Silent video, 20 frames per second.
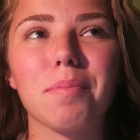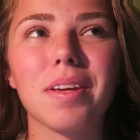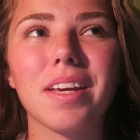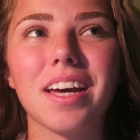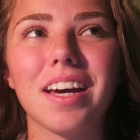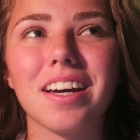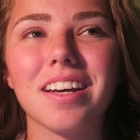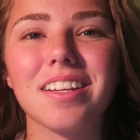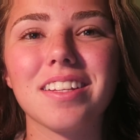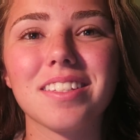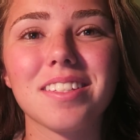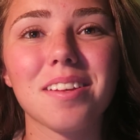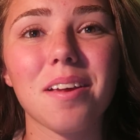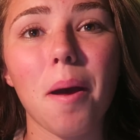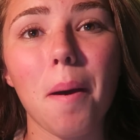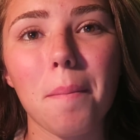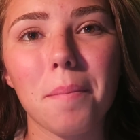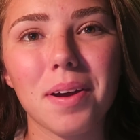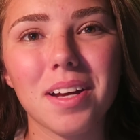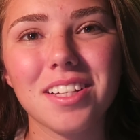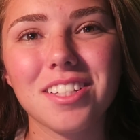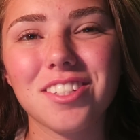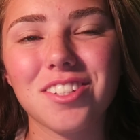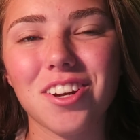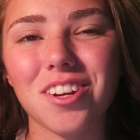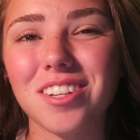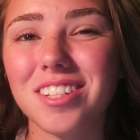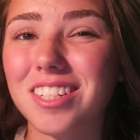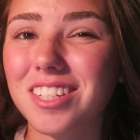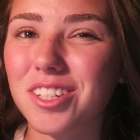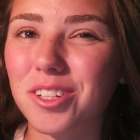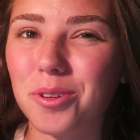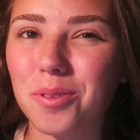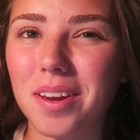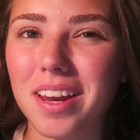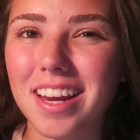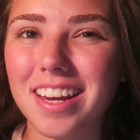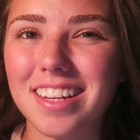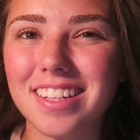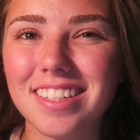because mine starts in 2
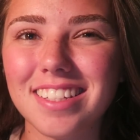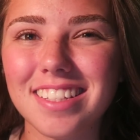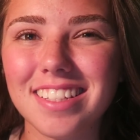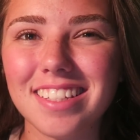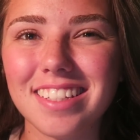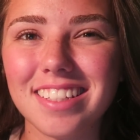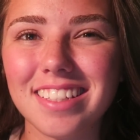days.